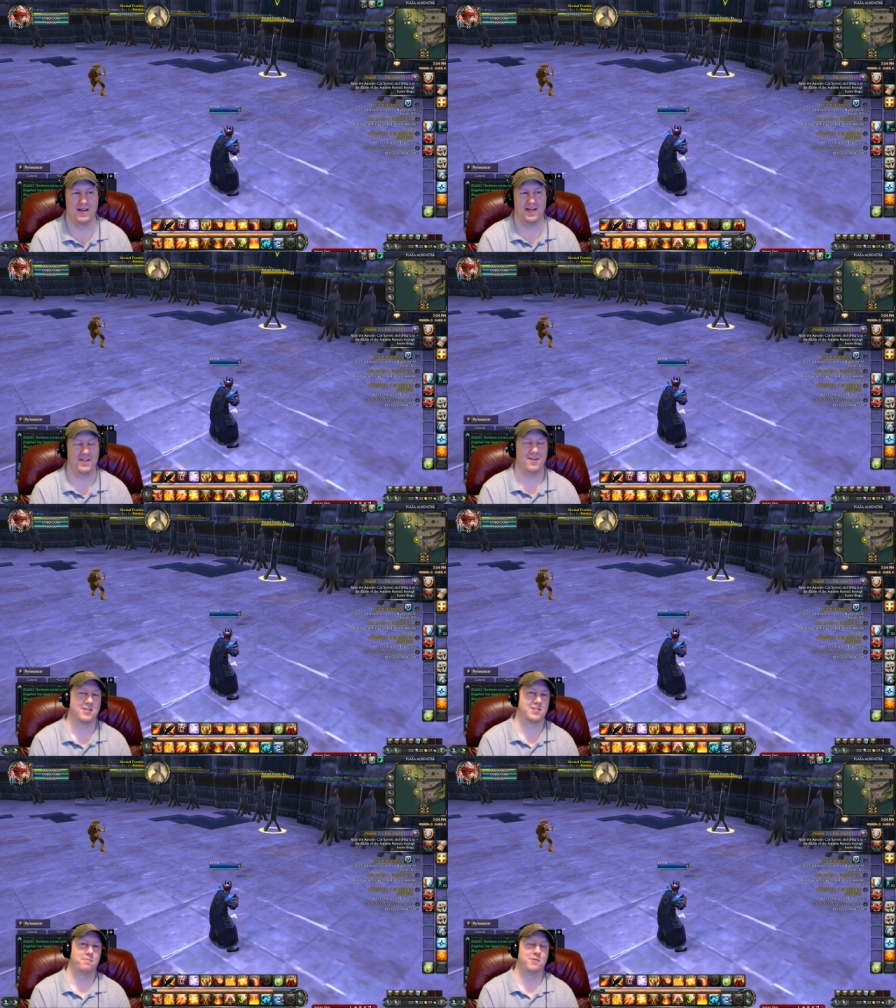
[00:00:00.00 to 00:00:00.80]
And it
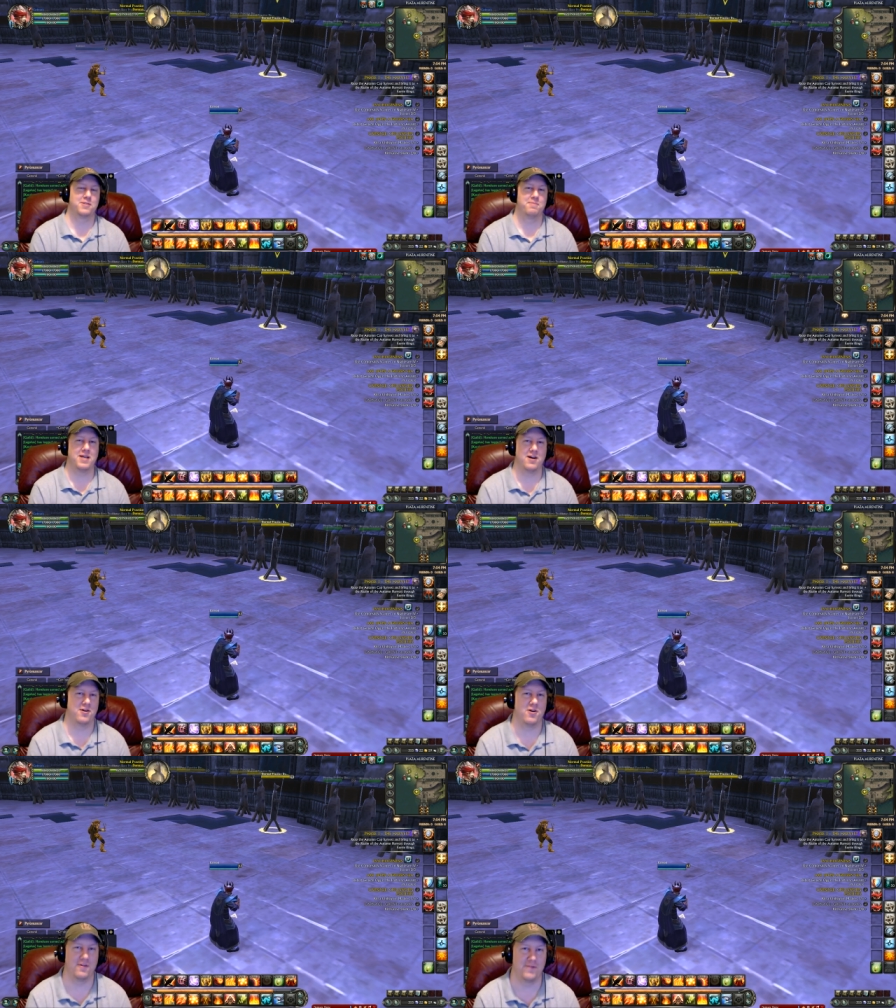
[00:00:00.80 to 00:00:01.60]
also puts me
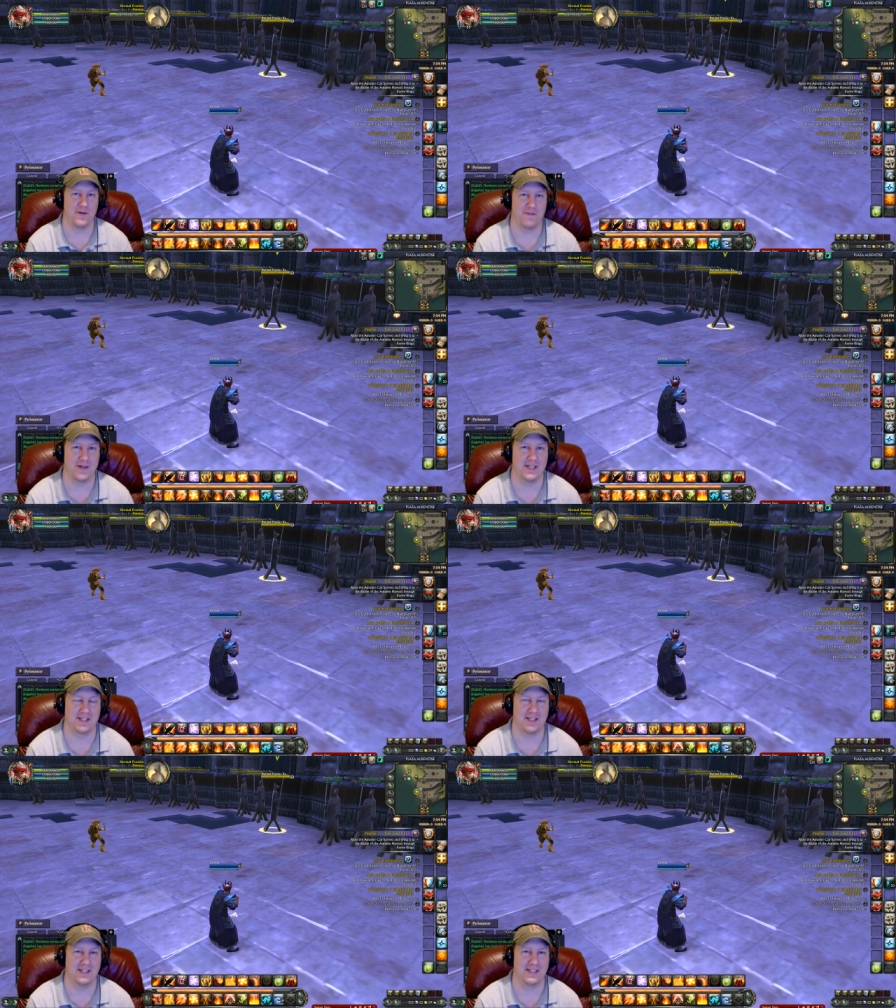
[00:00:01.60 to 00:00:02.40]
on all of your
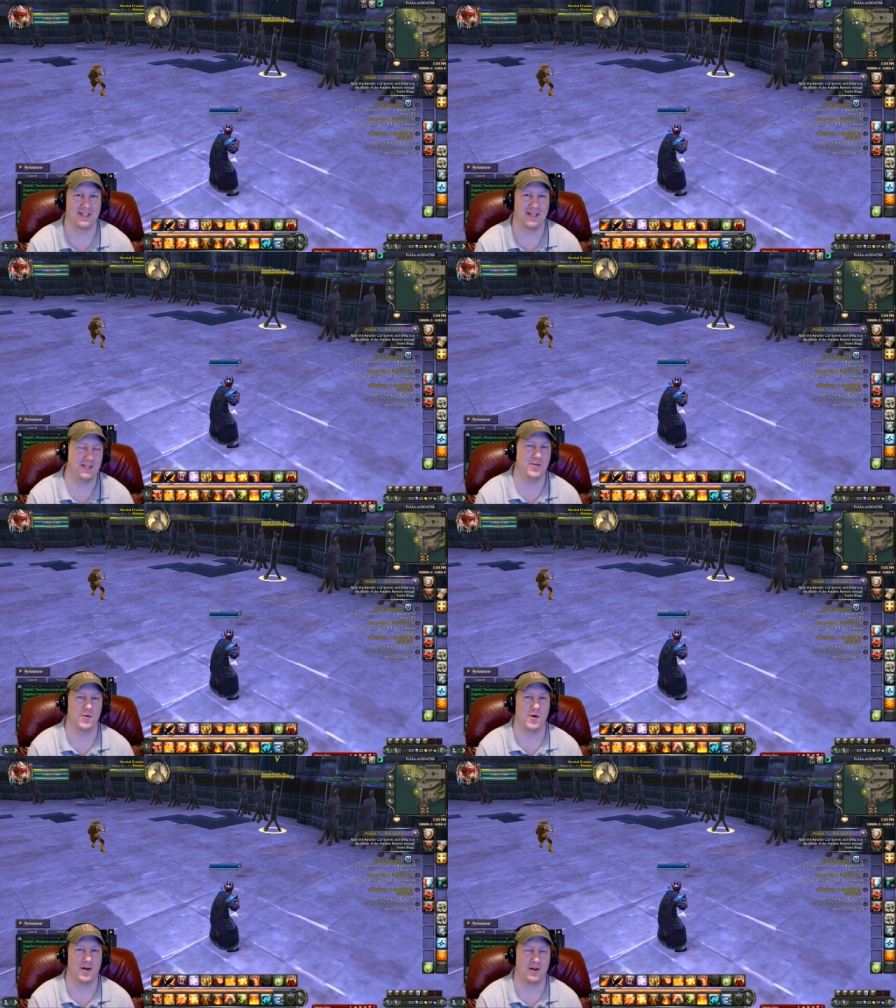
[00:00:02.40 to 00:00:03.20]
friends list and
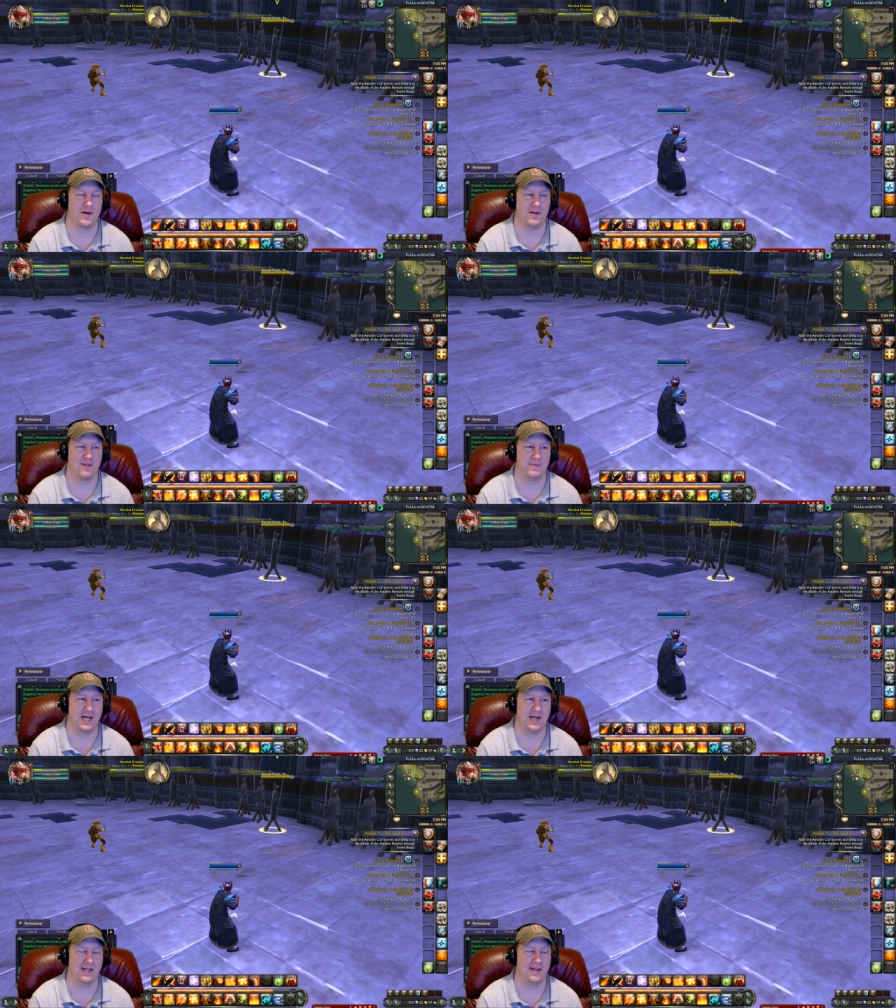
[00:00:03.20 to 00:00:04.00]
you on all of
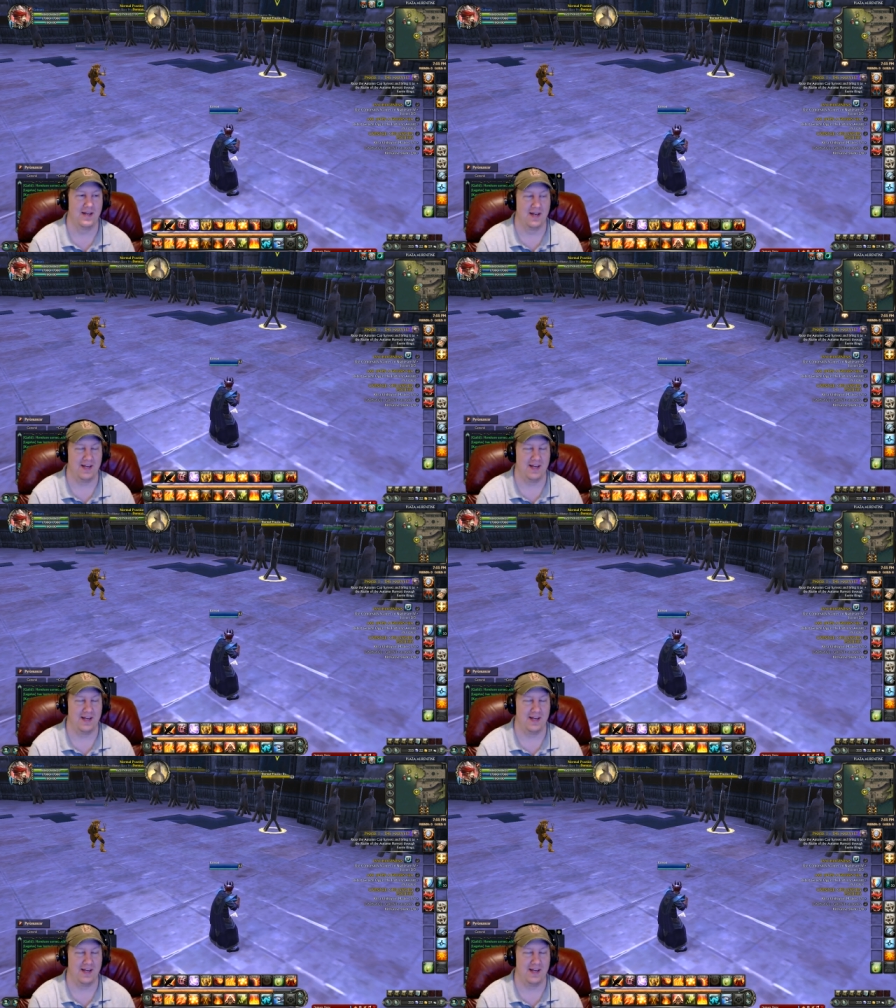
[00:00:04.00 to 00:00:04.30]
mine.